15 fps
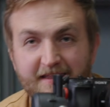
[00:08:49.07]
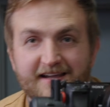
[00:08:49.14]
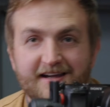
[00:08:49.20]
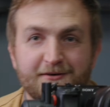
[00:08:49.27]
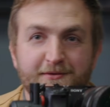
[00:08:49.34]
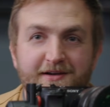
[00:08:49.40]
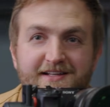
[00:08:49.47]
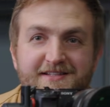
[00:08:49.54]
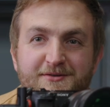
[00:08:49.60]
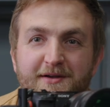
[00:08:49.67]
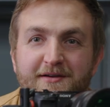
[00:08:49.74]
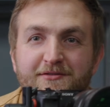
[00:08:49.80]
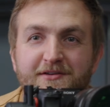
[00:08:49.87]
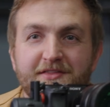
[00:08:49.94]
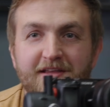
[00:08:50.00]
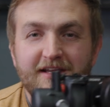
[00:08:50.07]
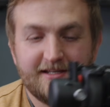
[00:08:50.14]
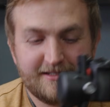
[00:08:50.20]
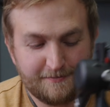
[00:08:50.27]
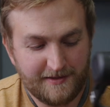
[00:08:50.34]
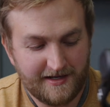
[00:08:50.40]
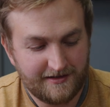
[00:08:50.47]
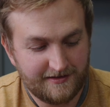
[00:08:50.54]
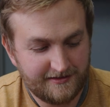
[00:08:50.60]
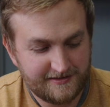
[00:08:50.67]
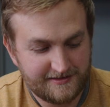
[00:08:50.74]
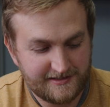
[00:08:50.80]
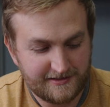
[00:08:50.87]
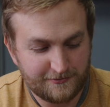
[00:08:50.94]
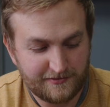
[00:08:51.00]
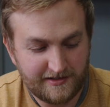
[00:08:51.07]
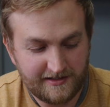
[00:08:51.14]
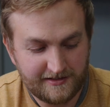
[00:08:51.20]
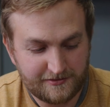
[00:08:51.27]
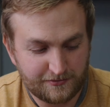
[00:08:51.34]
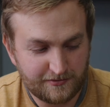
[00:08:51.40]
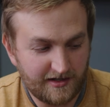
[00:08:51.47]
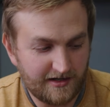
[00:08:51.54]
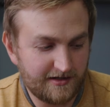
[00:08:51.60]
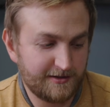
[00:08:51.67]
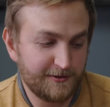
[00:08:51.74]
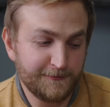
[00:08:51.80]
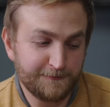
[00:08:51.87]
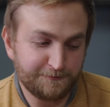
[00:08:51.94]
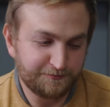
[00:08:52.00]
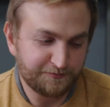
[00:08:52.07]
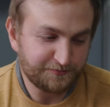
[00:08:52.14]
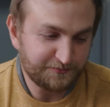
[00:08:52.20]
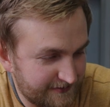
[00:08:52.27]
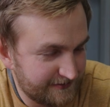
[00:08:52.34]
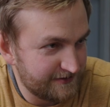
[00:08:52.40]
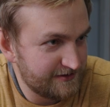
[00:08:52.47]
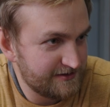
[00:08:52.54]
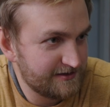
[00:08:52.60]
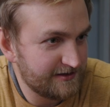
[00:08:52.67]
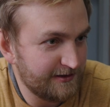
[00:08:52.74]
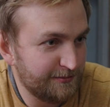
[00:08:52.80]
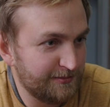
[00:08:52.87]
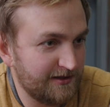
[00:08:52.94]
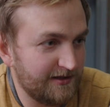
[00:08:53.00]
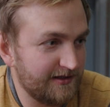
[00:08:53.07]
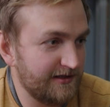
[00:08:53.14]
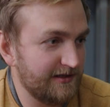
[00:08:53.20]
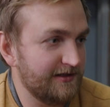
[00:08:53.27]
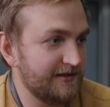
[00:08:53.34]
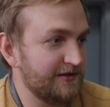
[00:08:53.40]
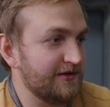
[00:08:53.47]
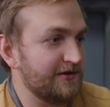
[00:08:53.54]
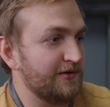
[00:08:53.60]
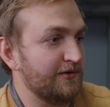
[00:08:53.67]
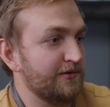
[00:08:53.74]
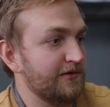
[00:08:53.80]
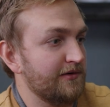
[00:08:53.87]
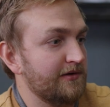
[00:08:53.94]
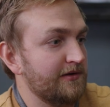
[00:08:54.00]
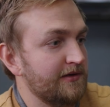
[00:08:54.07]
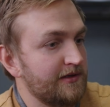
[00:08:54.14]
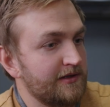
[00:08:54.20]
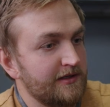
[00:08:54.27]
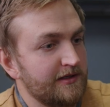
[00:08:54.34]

All right, so everything is balanced and ready to rock. You're just gonna plug in your cord,